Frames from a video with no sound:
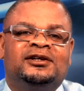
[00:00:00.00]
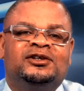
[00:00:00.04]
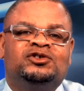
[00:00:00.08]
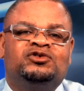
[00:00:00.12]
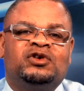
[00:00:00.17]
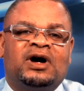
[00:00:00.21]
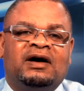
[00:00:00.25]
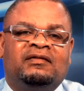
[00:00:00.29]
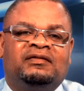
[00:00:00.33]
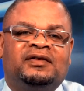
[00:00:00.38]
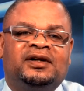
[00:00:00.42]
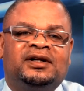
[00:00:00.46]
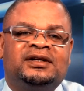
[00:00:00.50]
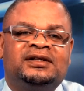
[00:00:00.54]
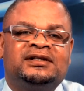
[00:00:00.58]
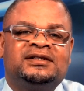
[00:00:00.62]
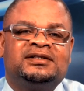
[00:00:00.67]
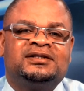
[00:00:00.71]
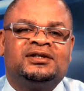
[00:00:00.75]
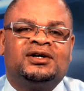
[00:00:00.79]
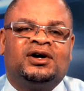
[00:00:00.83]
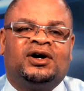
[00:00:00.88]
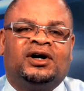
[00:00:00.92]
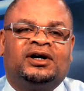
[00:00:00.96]

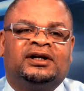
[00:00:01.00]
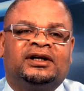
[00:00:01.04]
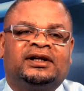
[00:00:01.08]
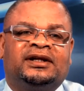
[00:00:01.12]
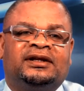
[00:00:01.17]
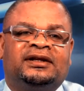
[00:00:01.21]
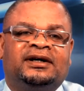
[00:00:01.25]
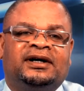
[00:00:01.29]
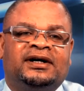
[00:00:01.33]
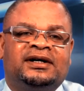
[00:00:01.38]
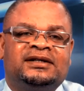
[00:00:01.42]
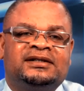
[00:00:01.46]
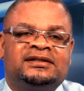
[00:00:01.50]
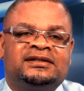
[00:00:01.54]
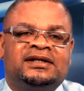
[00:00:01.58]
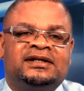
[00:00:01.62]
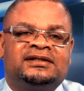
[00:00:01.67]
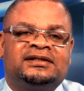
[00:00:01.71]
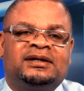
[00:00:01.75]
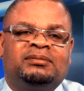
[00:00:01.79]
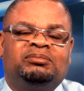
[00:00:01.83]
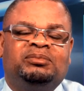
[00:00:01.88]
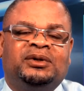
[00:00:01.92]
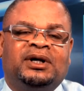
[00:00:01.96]
travels on Thursday,
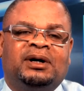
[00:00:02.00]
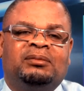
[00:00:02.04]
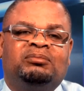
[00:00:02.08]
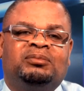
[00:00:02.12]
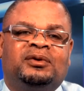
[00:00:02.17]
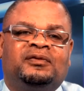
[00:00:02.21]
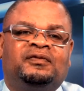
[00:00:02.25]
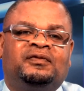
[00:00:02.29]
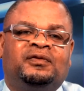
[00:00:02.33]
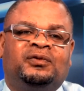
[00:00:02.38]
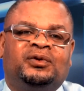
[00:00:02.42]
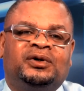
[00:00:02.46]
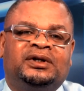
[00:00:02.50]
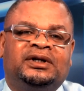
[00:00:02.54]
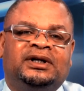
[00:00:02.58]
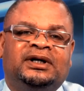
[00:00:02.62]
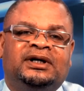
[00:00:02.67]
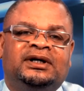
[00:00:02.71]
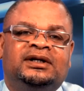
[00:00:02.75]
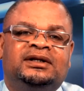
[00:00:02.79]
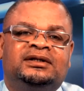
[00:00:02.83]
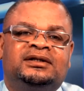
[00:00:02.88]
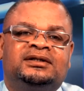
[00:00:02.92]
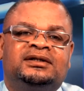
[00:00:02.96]
September
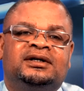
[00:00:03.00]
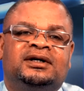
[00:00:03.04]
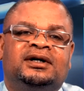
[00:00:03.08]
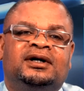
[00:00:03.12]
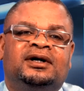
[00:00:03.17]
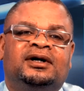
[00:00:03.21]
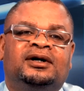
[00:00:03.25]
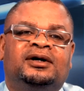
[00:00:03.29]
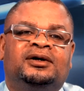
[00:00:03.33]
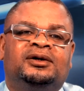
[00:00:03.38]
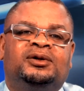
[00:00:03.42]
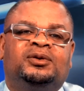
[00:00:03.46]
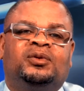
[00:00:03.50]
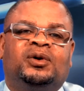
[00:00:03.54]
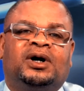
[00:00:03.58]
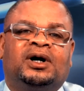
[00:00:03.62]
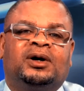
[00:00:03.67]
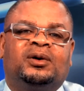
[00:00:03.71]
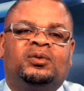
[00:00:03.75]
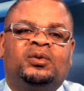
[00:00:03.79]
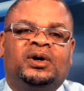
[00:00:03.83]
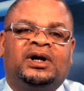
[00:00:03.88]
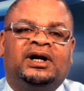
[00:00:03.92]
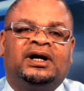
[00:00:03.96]
14th to
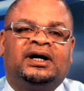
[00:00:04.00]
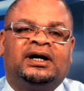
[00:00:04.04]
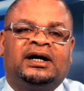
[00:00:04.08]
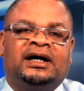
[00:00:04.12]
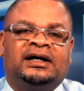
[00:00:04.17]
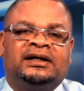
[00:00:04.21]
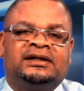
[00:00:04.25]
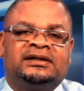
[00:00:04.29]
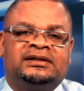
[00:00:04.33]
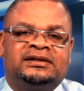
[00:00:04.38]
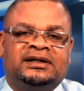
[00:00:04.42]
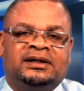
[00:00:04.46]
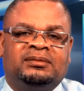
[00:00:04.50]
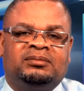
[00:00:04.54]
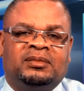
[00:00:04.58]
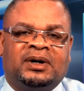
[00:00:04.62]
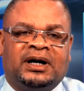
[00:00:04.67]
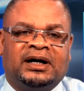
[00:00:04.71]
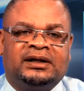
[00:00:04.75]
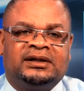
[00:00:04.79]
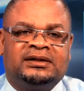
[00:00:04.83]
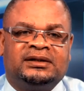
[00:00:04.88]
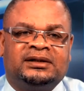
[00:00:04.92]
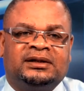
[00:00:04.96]
Anguilla and St.
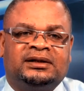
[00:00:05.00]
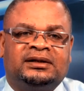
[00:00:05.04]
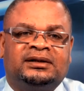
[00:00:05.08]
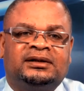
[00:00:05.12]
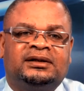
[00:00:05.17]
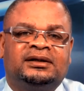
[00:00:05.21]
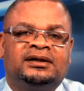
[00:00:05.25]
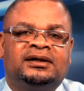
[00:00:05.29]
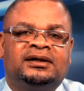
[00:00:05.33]
Martin.